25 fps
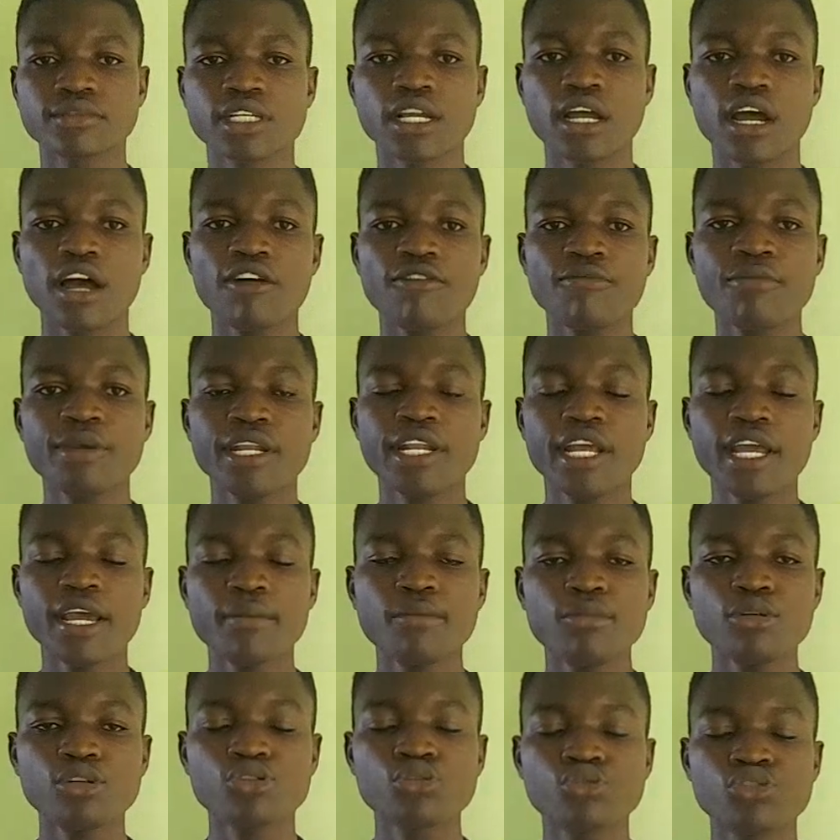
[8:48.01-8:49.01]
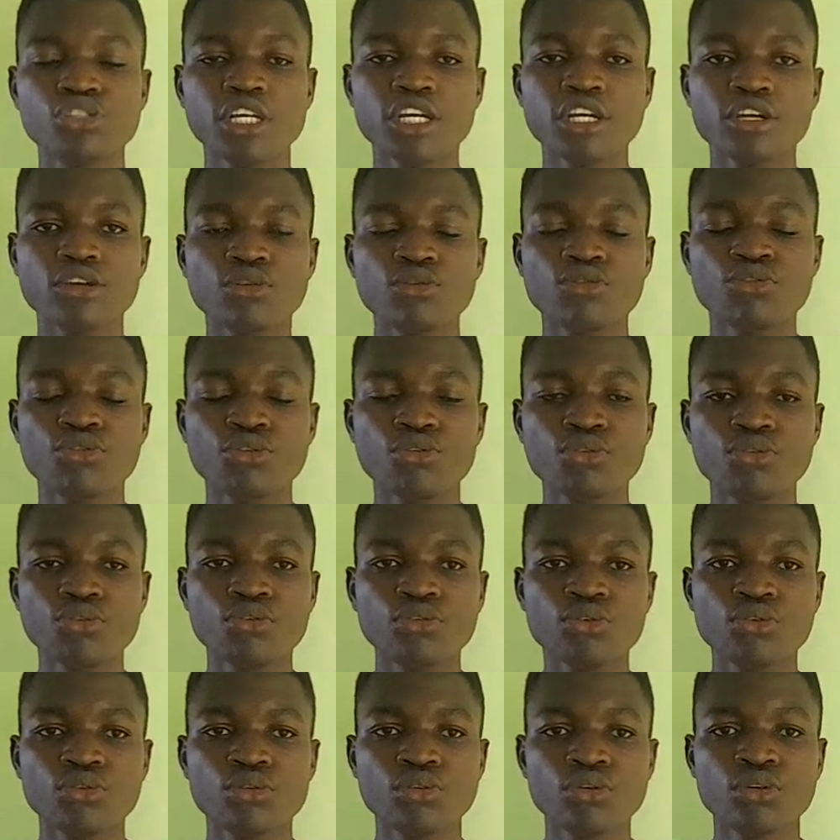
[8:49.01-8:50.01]
I've been able to take you
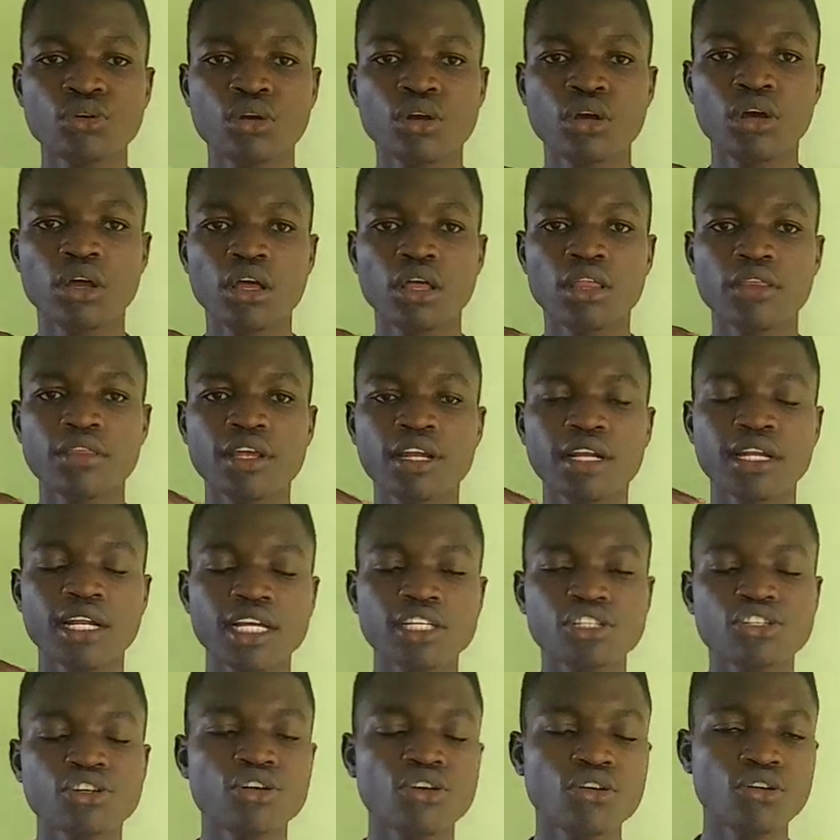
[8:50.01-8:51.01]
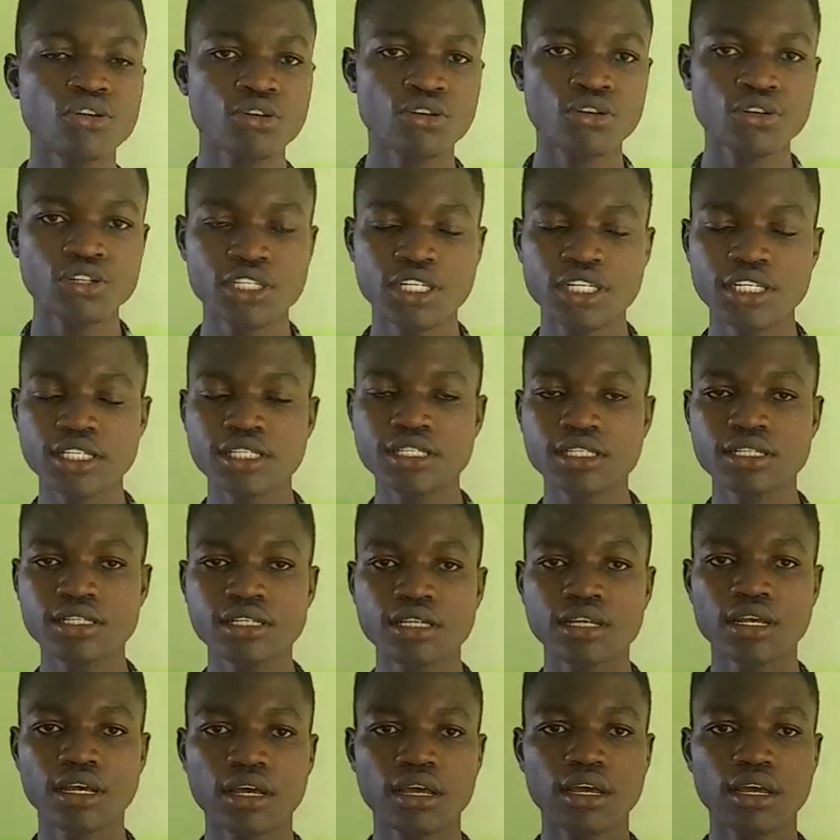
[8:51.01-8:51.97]
through the natural causes.